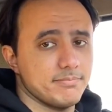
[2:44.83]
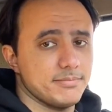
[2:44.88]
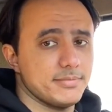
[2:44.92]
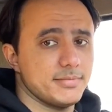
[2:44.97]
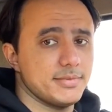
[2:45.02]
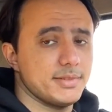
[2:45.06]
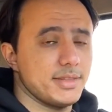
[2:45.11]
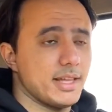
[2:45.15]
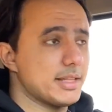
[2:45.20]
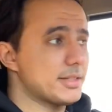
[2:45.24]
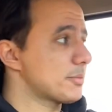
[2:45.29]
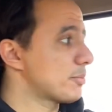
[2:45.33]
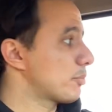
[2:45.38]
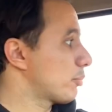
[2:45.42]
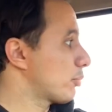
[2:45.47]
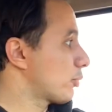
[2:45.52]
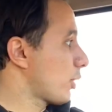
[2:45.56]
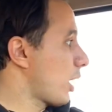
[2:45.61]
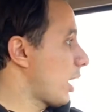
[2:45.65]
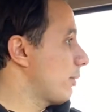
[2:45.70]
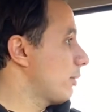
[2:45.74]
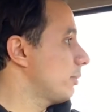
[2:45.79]
That's
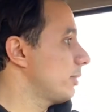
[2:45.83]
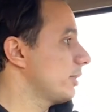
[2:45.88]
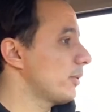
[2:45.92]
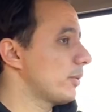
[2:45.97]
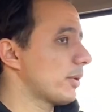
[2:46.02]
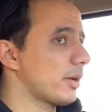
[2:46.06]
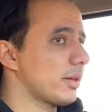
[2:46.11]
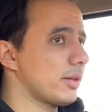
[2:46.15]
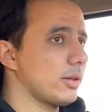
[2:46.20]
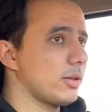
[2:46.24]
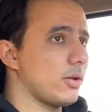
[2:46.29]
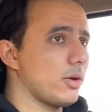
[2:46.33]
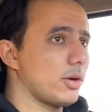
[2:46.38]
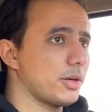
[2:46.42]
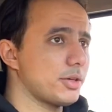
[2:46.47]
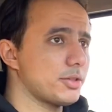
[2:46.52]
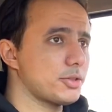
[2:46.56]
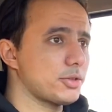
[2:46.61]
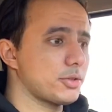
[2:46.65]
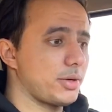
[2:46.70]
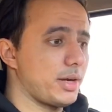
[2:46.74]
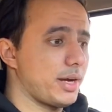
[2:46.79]
probably one of the
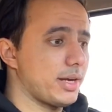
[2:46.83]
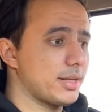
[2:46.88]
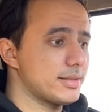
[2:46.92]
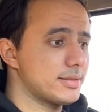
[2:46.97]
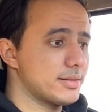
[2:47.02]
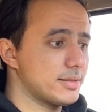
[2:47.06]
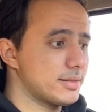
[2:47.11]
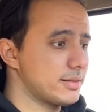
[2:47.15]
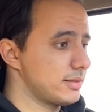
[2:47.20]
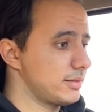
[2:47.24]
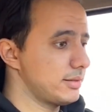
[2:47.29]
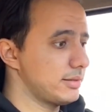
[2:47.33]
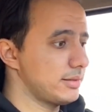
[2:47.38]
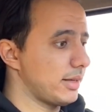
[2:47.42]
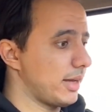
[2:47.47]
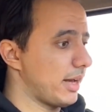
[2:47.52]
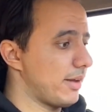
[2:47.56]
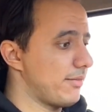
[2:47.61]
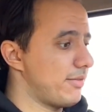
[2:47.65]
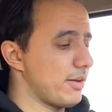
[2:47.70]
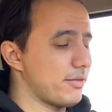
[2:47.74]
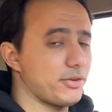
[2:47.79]
longest cranks
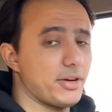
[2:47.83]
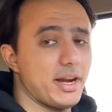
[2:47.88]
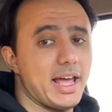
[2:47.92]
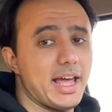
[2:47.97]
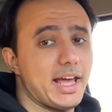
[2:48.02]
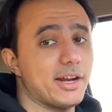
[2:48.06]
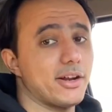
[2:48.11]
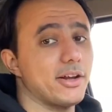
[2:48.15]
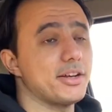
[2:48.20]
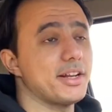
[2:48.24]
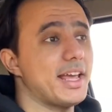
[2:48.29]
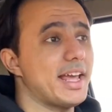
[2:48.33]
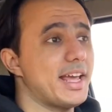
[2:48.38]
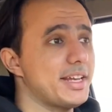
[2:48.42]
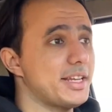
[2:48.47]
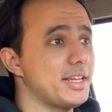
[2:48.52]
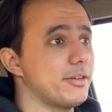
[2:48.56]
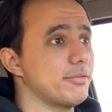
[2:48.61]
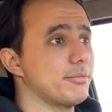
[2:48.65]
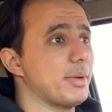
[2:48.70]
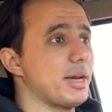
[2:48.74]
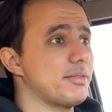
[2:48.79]
I've ever had on
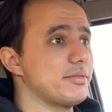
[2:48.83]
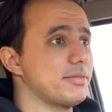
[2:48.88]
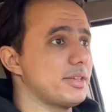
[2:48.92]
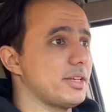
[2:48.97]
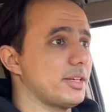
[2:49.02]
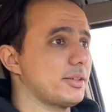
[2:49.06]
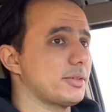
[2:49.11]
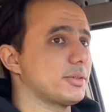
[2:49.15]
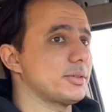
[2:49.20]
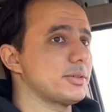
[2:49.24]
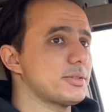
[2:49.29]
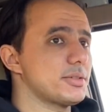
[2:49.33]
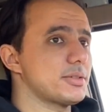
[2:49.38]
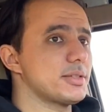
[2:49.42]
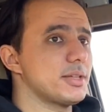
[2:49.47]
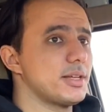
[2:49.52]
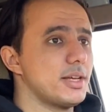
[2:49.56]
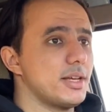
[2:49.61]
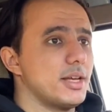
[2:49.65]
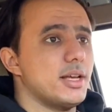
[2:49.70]
any of my vehicles.